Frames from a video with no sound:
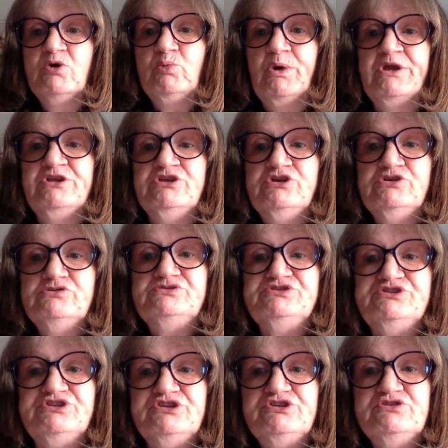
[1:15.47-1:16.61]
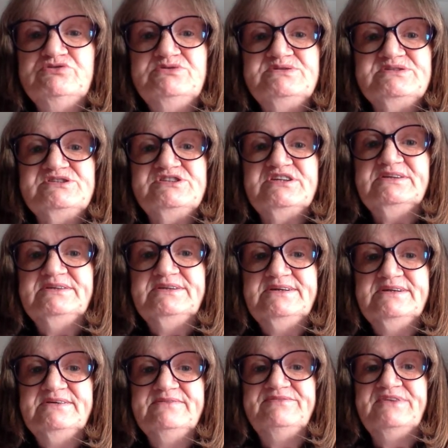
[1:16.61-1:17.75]
When you choose to
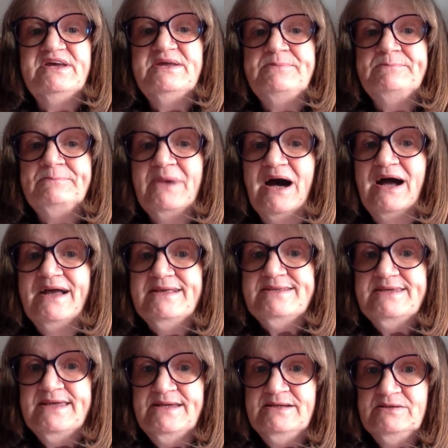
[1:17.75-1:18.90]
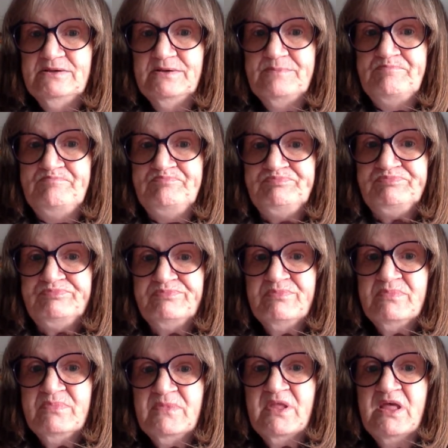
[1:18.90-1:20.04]
live in my kingdom,
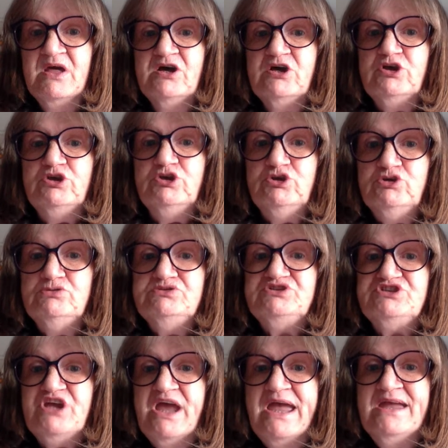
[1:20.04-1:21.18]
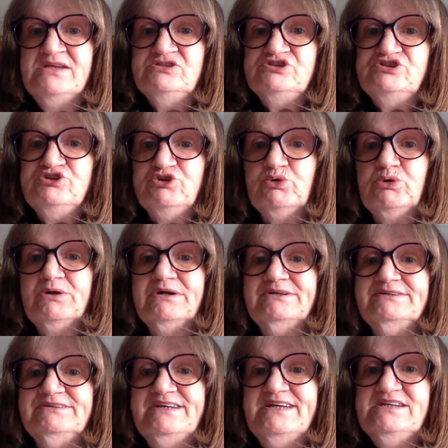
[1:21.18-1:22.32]
you changed your
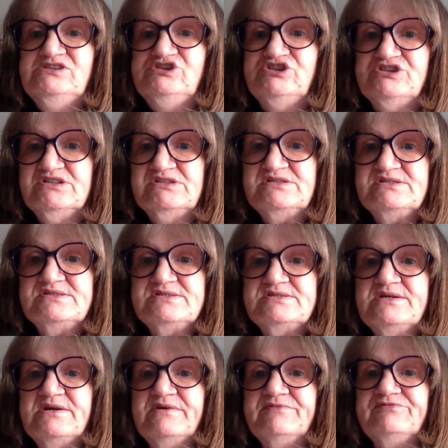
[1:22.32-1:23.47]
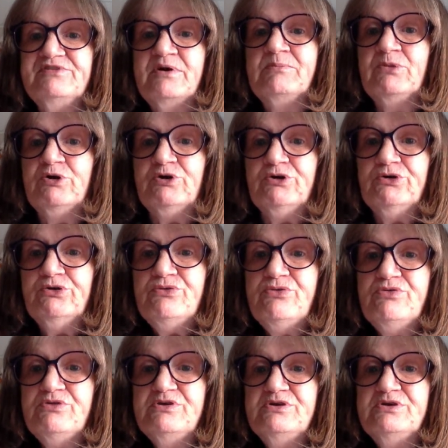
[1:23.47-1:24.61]
allegiance from
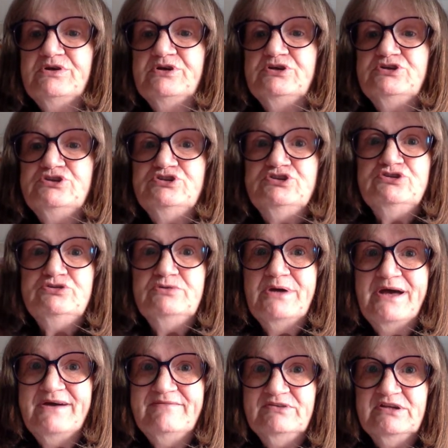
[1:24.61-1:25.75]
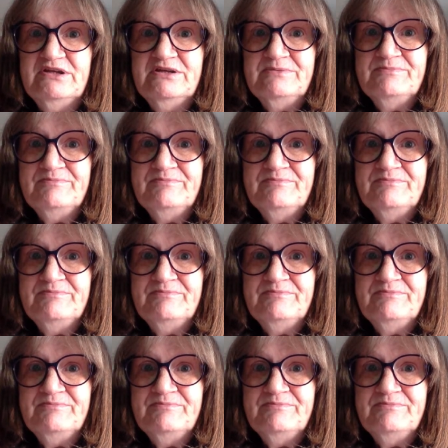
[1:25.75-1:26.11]
earth to heaven,